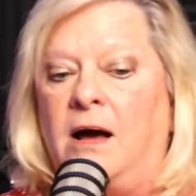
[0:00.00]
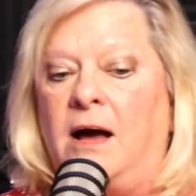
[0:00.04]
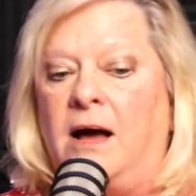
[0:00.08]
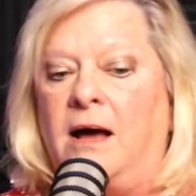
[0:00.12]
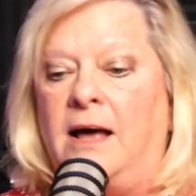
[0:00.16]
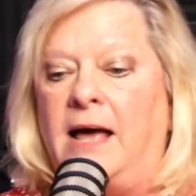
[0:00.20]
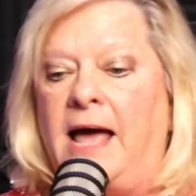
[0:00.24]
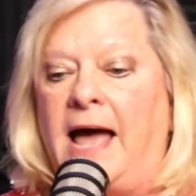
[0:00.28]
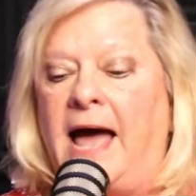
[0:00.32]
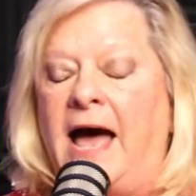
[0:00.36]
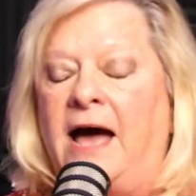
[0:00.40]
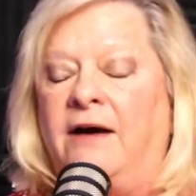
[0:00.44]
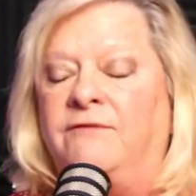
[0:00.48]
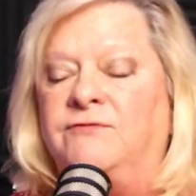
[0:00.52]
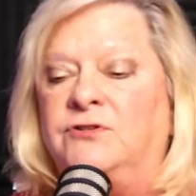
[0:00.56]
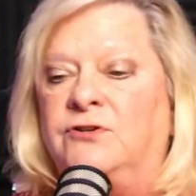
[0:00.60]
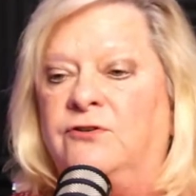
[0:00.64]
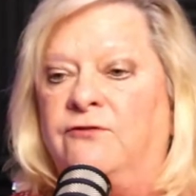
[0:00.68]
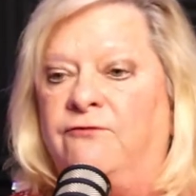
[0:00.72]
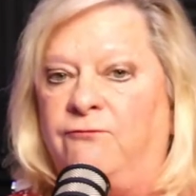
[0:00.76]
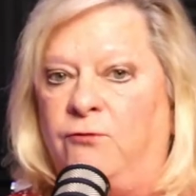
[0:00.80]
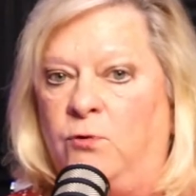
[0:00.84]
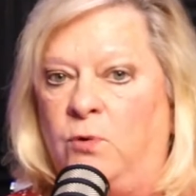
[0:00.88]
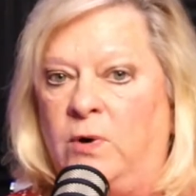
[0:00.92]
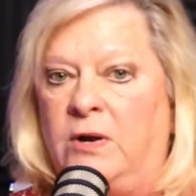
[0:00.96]
after
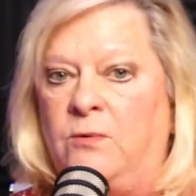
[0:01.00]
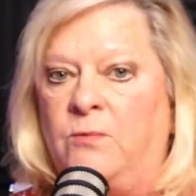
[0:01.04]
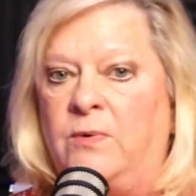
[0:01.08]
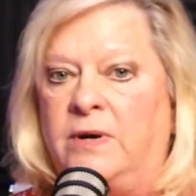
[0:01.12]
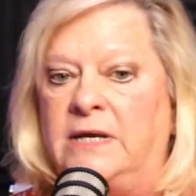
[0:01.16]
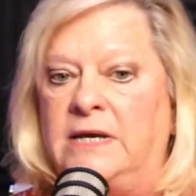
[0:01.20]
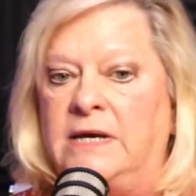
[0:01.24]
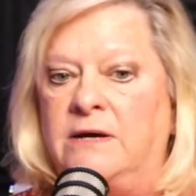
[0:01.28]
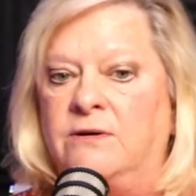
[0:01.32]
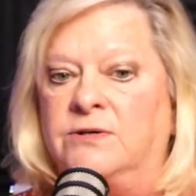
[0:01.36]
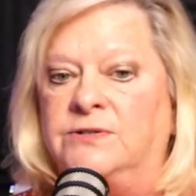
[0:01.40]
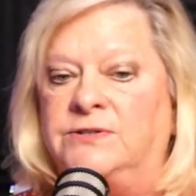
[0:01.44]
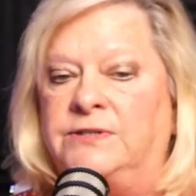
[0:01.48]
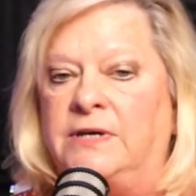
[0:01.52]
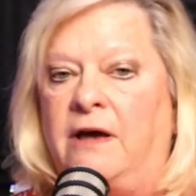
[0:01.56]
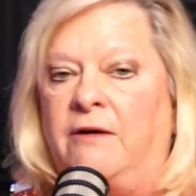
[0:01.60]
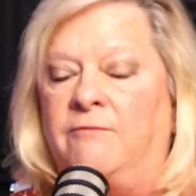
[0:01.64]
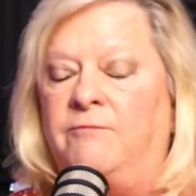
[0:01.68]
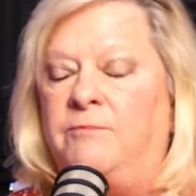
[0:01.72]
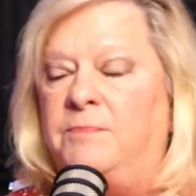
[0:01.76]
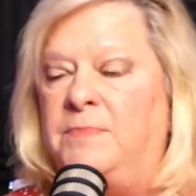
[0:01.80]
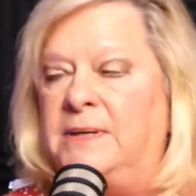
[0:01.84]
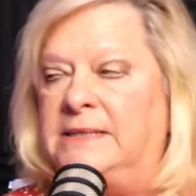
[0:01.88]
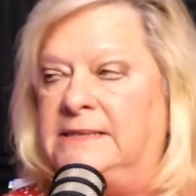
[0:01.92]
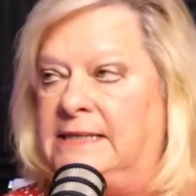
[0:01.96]
41 years
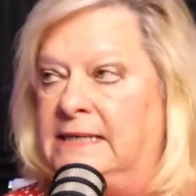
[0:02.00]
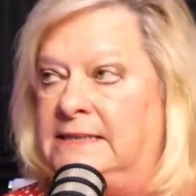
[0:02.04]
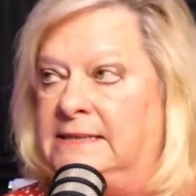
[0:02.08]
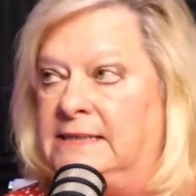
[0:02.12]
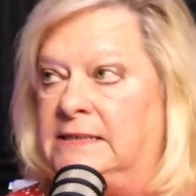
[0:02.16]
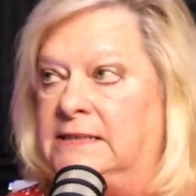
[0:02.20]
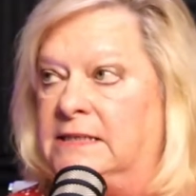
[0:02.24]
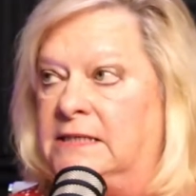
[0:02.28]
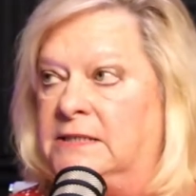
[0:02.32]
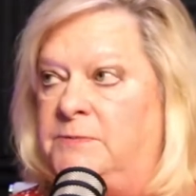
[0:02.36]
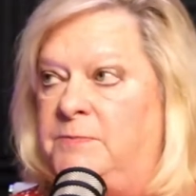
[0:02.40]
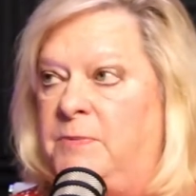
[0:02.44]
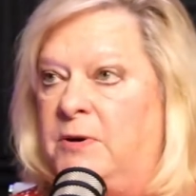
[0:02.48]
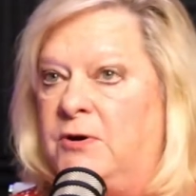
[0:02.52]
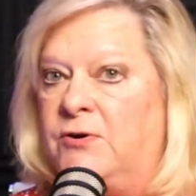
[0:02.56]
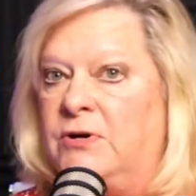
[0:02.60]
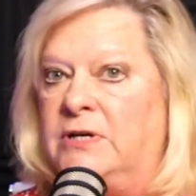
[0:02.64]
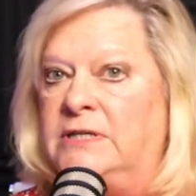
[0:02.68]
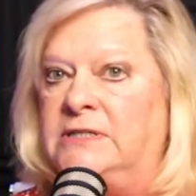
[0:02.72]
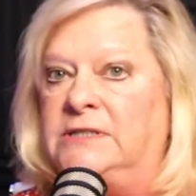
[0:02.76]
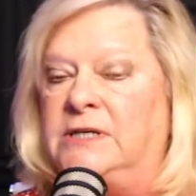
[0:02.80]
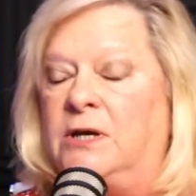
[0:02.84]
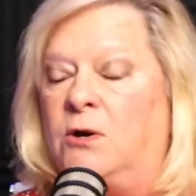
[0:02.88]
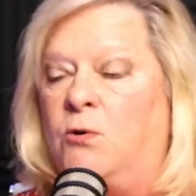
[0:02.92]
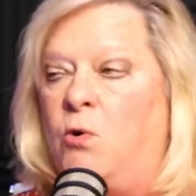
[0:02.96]
of business
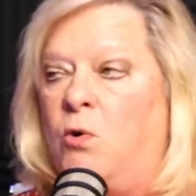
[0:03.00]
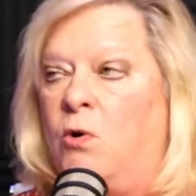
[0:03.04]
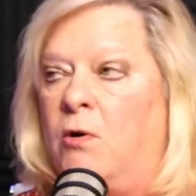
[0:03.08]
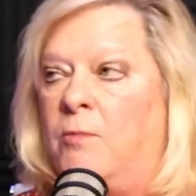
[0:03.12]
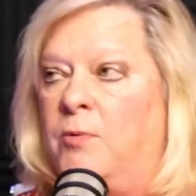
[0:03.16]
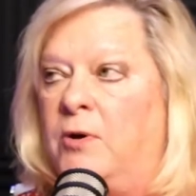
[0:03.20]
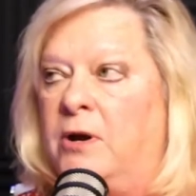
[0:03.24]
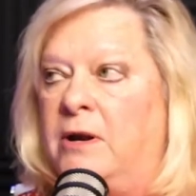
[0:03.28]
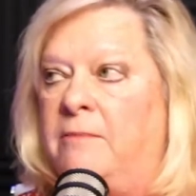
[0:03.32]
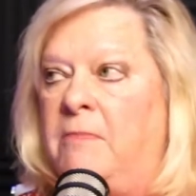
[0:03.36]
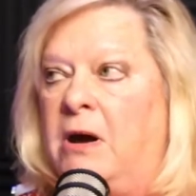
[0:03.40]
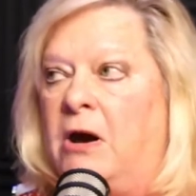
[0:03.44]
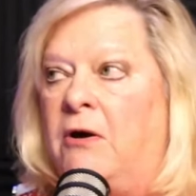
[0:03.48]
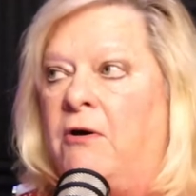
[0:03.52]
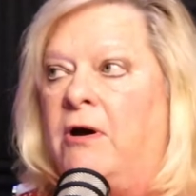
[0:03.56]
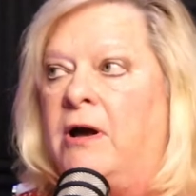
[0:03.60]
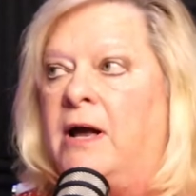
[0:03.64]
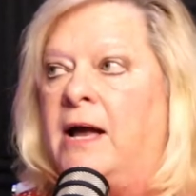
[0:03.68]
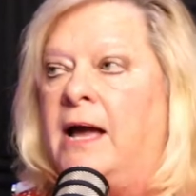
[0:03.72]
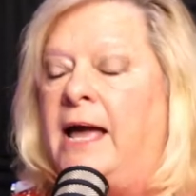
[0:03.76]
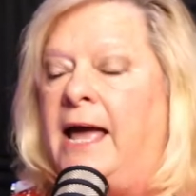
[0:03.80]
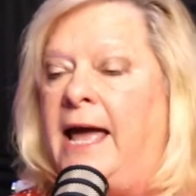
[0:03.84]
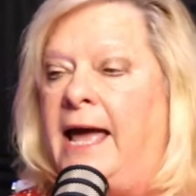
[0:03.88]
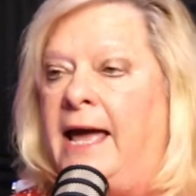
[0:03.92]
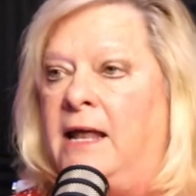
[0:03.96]
experience in corporate
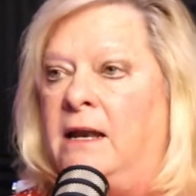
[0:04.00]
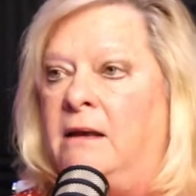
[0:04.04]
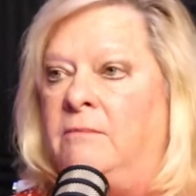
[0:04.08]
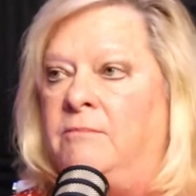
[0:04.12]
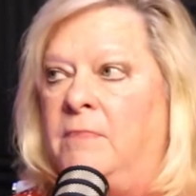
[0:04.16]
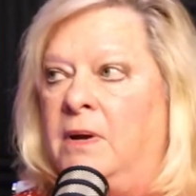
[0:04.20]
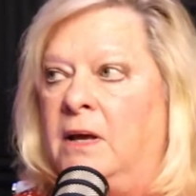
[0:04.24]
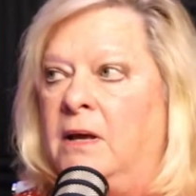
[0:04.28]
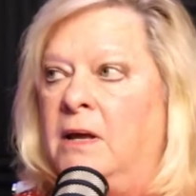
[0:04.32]
America and